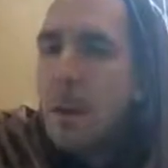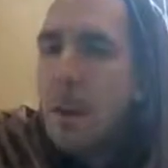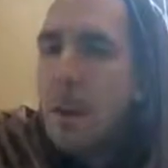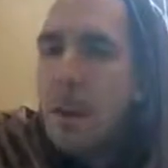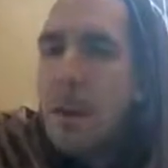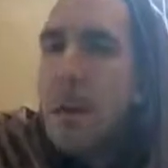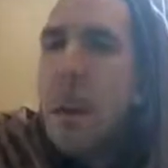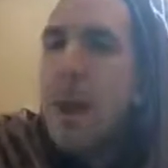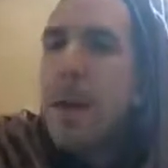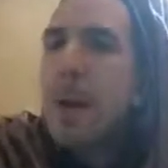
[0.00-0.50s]

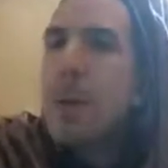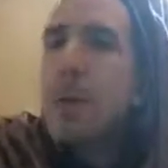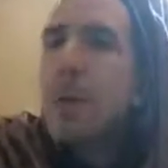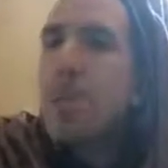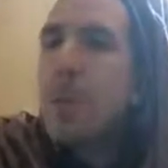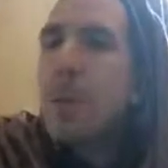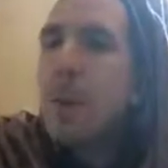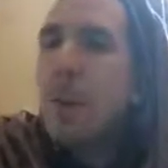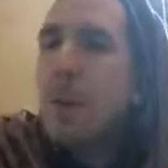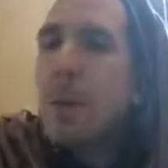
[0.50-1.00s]
Am I a
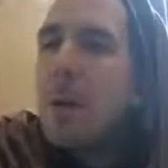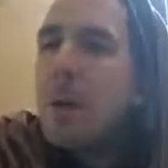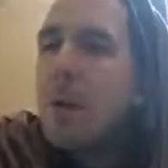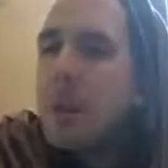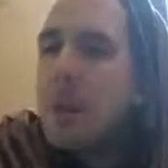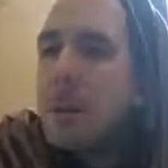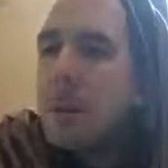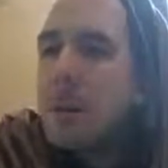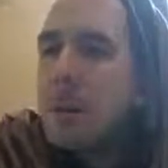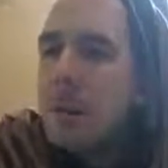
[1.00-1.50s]
computer?
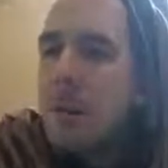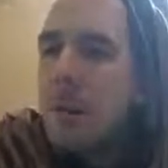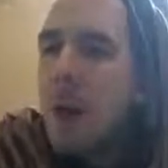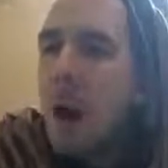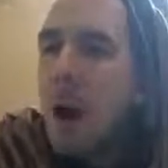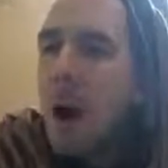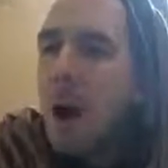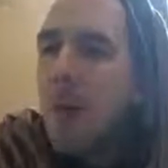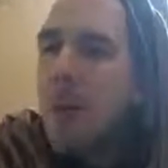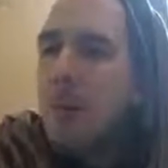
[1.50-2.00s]

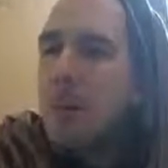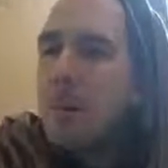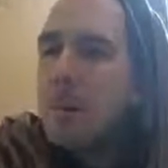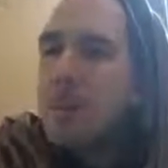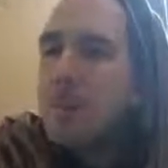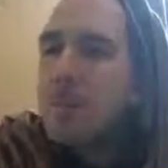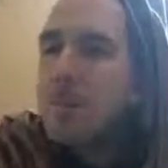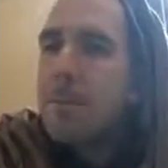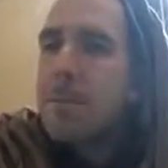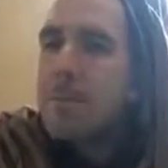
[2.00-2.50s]
No.
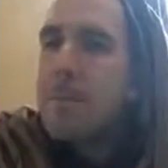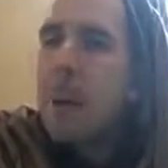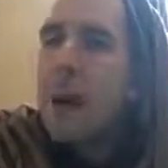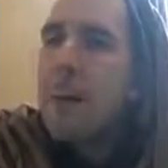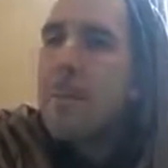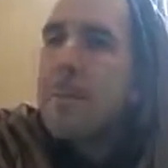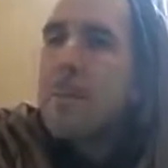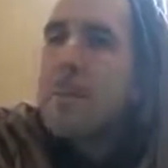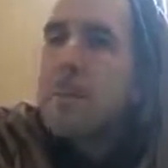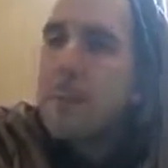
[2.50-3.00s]

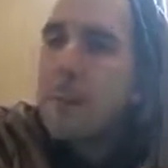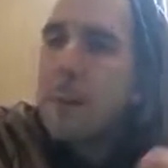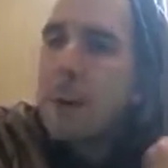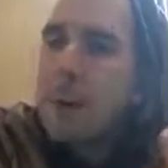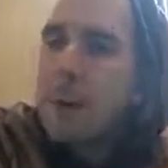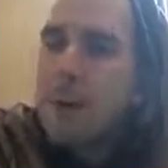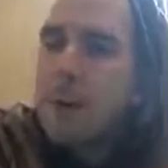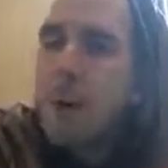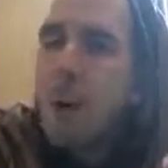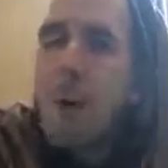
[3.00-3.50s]
I am a
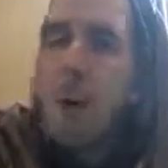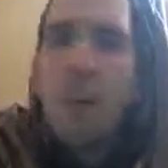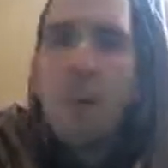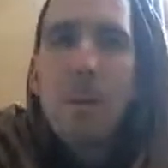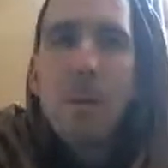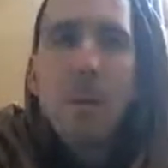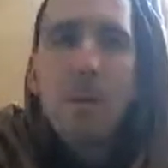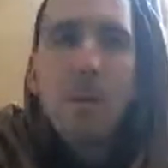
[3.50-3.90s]
spirit soul.